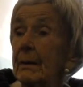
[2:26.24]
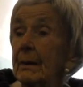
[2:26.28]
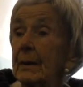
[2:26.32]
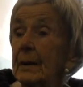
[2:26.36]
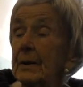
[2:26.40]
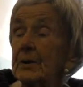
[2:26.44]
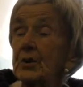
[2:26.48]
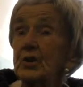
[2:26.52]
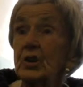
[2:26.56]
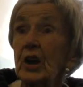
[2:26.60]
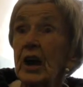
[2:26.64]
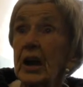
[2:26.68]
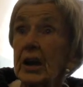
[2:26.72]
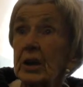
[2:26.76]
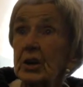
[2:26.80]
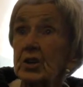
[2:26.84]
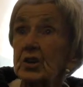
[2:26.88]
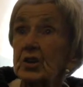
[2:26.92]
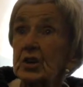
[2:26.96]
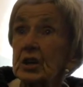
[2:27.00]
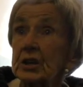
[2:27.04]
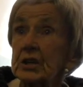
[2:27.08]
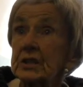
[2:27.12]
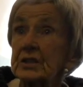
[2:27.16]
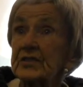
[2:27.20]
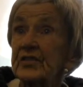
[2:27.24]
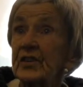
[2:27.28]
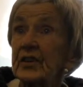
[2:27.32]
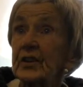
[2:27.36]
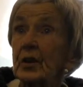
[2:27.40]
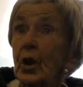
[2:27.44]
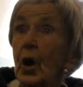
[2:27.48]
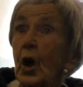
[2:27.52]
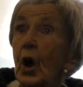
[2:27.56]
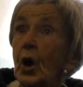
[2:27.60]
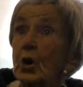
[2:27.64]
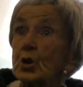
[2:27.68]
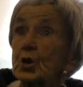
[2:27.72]
injections for
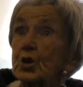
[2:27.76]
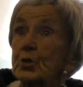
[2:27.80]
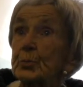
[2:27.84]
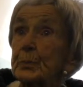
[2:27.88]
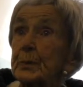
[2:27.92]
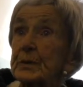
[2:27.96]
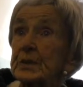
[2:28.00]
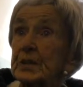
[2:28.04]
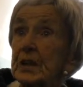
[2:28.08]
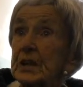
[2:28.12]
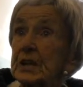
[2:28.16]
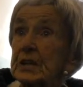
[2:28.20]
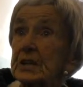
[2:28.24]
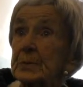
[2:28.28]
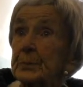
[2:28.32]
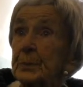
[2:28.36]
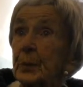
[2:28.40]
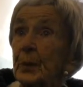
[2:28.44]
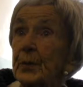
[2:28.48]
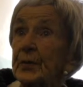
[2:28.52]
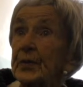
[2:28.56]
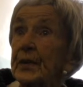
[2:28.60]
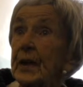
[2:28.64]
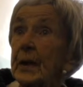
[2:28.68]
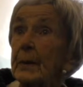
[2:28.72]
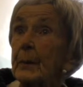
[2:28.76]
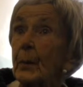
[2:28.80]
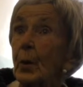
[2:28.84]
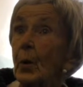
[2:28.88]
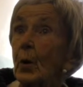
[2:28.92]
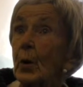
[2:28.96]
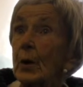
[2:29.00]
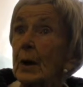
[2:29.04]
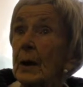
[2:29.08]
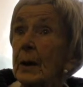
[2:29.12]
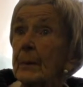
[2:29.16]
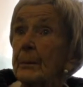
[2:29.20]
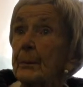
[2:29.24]
the hospitals, put them
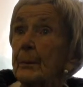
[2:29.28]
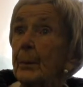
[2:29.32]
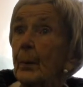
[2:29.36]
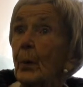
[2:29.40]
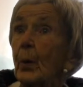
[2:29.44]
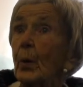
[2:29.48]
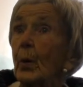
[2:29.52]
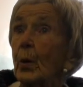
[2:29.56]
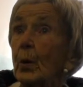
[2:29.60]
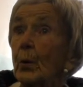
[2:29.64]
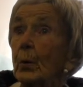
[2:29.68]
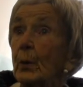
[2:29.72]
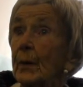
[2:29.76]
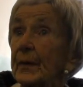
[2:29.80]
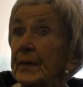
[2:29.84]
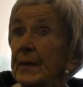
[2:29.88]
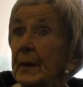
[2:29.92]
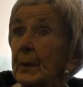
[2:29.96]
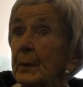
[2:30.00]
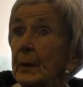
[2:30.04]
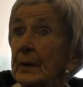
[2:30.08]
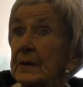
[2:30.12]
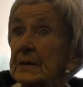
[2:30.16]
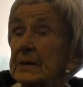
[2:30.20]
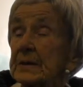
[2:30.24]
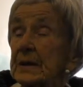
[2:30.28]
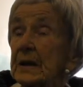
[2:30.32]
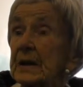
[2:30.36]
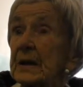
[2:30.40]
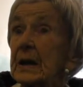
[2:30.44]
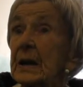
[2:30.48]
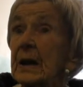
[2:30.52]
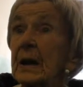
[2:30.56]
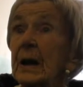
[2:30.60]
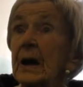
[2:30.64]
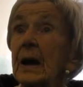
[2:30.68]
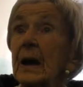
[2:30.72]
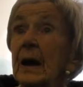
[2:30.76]
all up, all what they wanted.
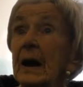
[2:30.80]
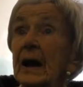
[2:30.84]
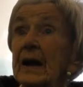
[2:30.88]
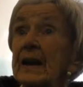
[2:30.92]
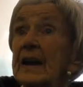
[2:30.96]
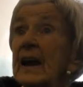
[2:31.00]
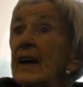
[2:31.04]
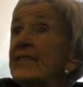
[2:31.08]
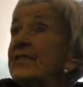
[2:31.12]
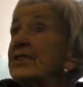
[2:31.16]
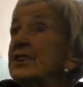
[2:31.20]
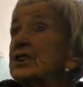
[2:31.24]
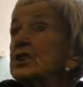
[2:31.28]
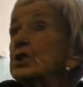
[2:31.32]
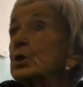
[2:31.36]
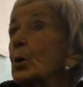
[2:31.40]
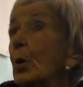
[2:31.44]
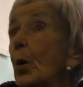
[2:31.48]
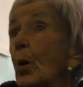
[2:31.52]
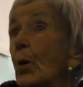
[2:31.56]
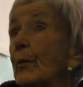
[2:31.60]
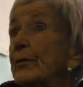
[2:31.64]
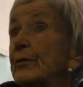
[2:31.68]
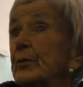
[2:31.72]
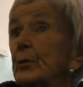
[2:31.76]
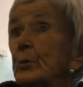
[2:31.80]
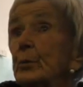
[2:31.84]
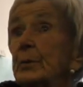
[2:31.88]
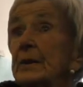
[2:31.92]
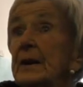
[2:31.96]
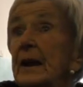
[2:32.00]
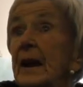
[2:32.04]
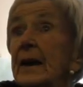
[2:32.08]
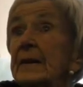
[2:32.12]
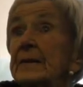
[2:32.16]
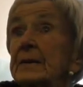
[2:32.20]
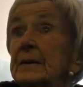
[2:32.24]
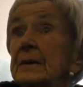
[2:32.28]
And every so often we
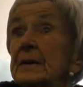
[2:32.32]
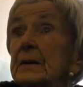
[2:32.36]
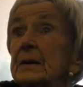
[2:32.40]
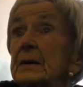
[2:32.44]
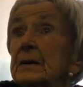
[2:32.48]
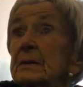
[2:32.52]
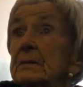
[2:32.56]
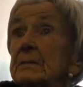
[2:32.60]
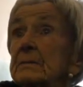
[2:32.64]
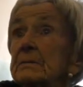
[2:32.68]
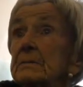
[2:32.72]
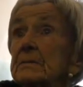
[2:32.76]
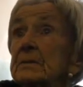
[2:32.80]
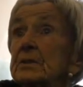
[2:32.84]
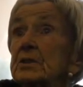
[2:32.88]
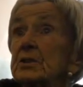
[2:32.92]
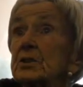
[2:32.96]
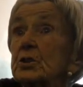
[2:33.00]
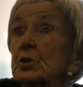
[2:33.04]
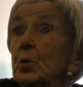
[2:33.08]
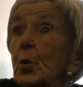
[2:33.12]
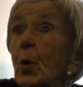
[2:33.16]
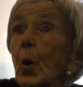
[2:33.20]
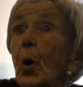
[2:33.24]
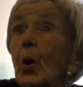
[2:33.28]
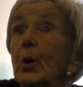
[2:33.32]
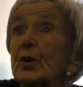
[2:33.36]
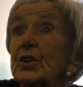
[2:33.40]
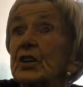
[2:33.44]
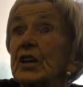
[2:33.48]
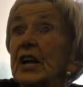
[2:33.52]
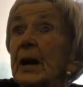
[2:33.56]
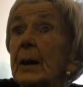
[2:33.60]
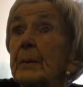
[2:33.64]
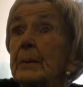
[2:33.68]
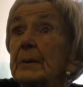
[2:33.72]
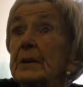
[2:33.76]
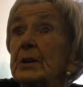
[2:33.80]
had a squad
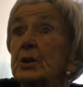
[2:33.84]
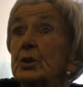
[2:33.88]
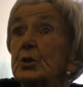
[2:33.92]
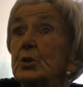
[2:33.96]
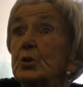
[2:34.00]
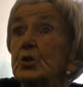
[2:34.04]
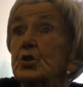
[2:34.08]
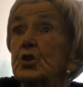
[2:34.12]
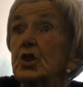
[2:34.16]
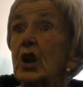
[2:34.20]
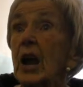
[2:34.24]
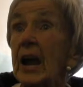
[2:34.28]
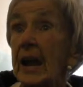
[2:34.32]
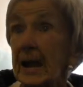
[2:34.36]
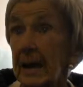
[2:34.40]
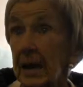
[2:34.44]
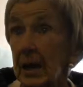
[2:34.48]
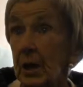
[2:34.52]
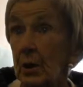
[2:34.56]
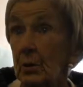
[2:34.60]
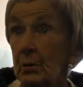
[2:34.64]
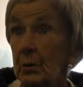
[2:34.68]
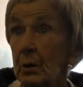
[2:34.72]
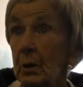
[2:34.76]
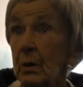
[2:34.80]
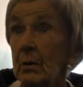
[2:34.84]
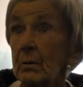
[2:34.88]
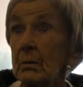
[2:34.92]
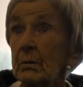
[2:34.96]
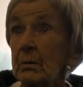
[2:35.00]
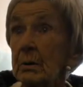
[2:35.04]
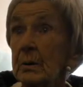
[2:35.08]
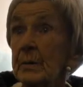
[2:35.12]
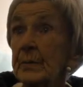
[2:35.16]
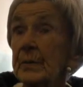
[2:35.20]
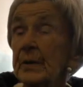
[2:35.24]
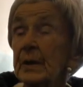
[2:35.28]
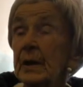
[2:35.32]
come in to check, you know,
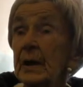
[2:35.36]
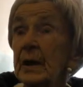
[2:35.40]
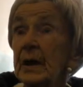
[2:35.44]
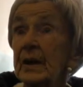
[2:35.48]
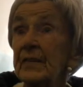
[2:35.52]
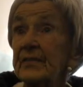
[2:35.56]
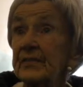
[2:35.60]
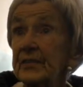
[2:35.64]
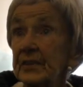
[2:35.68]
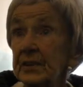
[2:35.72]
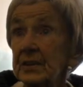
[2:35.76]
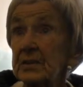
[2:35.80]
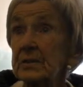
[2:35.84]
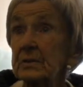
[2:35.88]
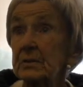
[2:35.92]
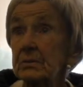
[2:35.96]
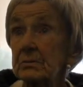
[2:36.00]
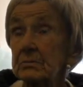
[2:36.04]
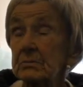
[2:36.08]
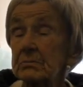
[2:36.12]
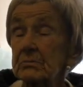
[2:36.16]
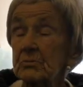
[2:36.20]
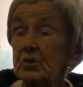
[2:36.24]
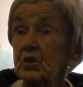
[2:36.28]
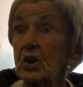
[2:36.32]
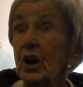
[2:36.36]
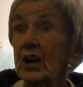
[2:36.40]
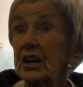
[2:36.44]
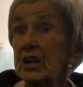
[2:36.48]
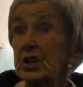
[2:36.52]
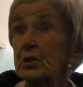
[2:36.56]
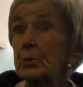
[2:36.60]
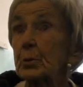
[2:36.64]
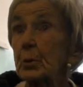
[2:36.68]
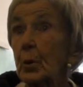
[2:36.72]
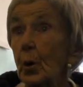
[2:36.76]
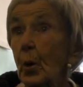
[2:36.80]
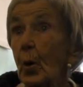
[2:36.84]
if the
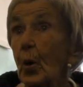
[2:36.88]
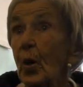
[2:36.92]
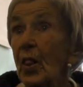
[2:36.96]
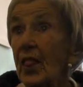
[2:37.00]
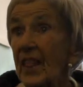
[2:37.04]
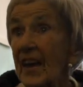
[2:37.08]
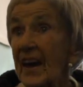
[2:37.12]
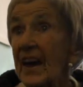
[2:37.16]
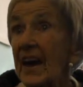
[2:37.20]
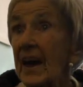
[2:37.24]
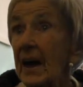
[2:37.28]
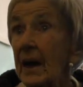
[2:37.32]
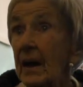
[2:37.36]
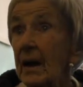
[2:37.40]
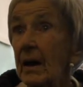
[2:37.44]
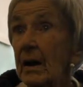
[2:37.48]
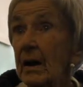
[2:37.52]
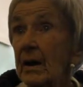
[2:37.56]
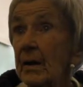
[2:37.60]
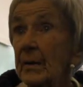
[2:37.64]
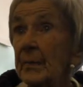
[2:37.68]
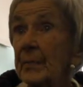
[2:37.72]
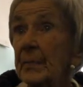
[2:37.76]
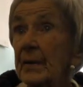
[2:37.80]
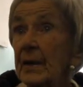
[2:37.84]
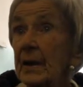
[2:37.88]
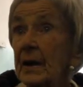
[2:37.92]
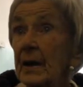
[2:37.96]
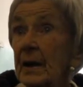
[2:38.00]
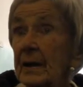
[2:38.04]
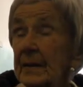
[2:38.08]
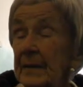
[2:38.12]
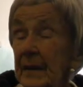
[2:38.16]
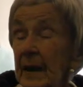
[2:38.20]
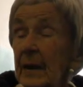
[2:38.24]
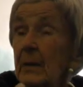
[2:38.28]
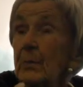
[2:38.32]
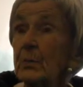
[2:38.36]
drugs were all there.
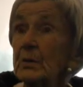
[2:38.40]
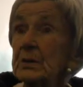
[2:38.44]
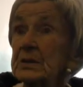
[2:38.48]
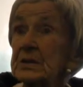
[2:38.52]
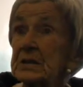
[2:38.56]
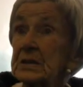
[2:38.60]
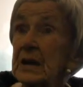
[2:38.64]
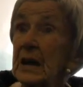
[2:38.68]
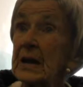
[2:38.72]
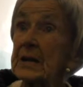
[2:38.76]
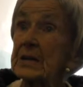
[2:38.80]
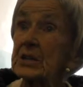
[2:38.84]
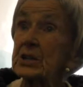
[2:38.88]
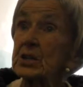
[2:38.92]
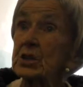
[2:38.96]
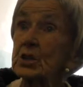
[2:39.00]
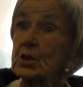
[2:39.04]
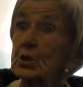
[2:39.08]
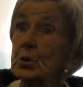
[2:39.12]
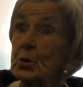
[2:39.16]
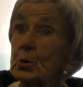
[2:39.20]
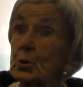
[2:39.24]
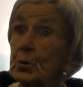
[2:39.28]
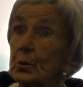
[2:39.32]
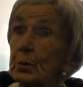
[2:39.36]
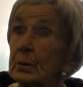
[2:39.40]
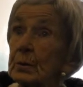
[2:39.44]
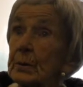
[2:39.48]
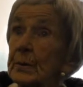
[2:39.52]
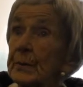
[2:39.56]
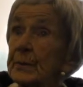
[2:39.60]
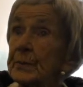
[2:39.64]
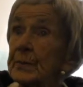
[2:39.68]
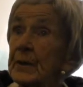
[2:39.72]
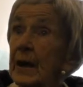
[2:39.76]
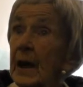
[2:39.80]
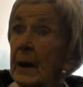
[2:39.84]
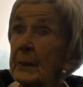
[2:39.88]
That was nice too.
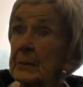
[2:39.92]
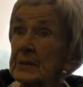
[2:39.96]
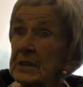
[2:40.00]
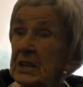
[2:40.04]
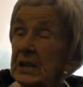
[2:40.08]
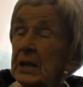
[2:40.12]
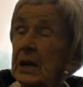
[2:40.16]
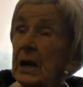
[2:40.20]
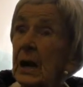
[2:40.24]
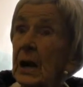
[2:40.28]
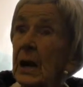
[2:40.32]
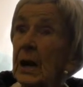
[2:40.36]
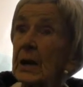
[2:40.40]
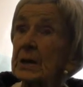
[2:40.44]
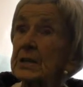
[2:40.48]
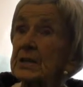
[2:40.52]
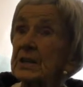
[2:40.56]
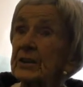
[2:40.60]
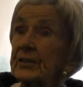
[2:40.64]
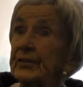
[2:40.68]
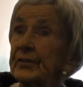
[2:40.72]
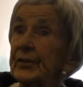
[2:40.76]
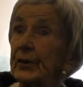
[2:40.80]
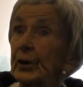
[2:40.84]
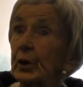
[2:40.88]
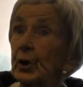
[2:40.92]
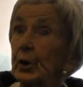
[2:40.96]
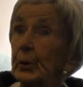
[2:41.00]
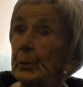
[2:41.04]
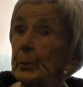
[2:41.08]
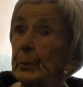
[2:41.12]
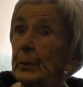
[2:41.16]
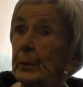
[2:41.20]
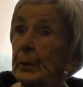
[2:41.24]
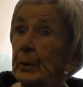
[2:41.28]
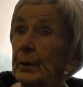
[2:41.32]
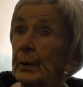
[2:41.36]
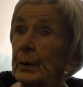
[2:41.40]
I was a Cardiff
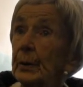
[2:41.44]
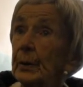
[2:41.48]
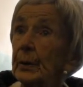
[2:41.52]
firm